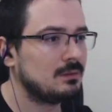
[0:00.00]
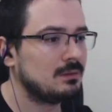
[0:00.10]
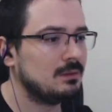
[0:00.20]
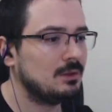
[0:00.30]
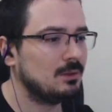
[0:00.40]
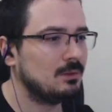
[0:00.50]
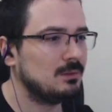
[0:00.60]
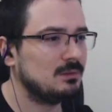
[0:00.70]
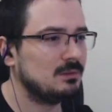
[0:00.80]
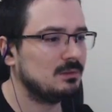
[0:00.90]
No.
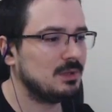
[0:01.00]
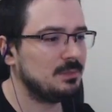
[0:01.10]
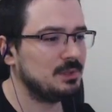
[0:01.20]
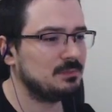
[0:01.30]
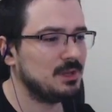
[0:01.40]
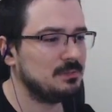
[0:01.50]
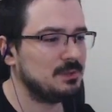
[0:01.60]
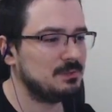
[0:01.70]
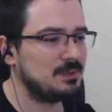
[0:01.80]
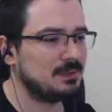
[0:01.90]
I mean
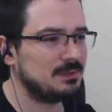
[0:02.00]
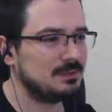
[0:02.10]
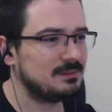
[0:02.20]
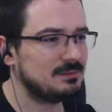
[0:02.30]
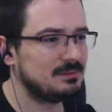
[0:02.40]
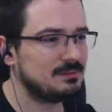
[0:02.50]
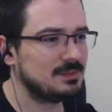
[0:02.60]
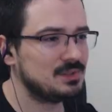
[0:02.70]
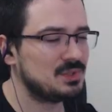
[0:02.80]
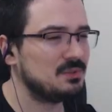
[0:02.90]
maybe, but
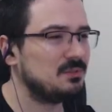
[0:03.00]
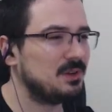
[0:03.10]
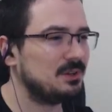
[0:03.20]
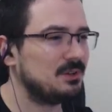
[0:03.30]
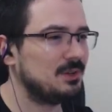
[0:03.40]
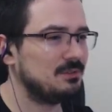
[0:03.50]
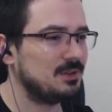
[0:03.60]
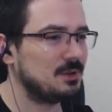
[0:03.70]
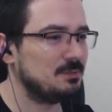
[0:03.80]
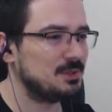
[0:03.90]
so far all I've
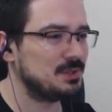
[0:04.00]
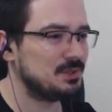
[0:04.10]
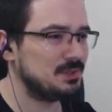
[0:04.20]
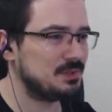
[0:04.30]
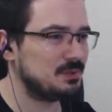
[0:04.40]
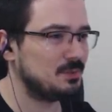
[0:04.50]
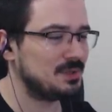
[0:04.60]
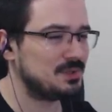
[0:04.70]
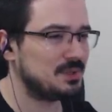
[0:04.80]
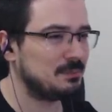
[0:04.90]
accomplished is
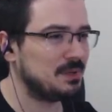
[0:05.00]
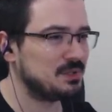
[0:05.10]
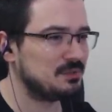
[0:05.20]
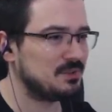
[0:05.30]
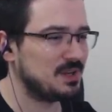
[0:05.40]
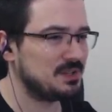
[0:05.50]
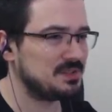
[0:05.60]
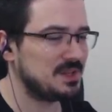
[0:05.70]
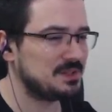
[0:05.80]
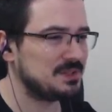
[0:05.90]
wasted a bunch of ice
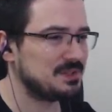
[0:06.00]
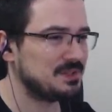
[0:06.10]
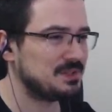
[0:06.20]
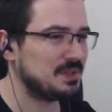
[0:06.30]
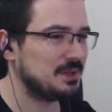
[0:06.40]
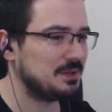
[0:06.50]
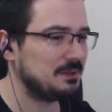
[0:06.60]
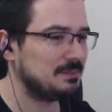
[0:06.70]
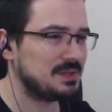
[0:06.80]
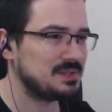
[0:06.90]
essences and
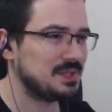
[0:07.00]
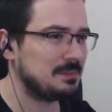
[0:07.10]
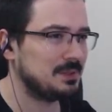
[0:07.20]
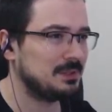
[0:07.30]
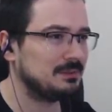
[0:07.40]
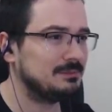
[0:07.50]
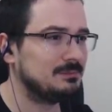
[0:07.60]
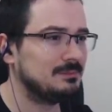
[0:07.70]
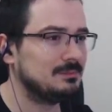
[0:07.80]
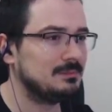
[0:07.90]
my stamina.
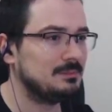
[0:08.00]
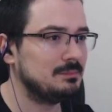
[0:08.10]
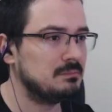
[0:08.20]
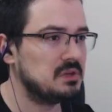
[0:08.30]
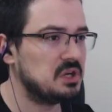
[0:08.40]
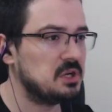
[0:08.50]
Bruh.